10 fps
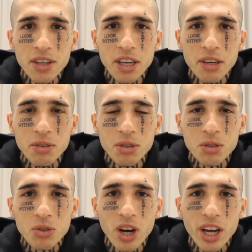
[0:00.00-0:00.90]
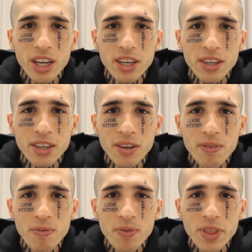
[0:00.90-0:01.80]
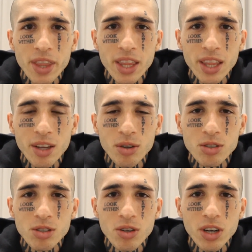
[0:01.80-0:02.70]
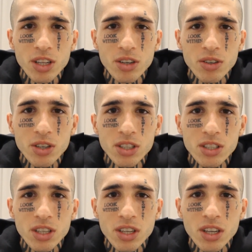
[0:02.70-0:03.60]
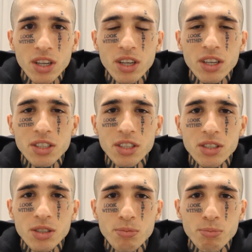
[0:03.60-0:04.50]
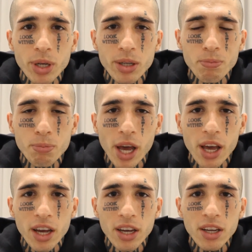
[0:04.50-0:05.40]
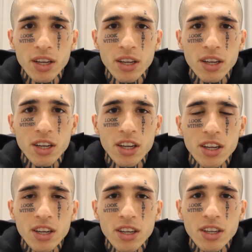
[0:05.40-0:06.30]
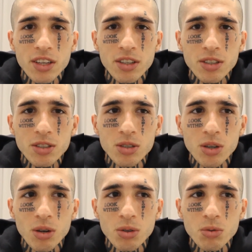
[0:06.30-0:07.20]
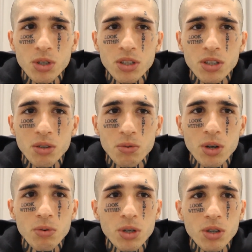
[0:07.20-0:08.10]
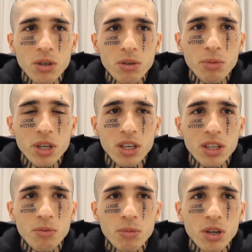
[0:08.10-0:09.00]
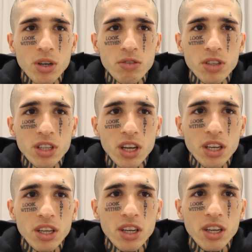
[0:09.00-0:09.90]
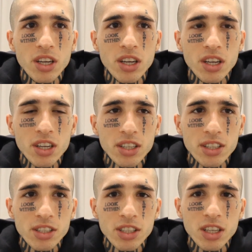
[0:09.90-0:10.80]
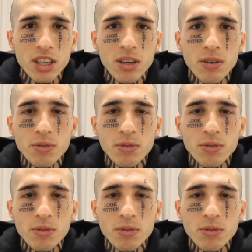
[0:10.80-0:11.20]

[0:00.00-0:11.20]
And it was quiet. There was no other noise, just this big bang. So I was wondering what could it be in the middle of the day in the city.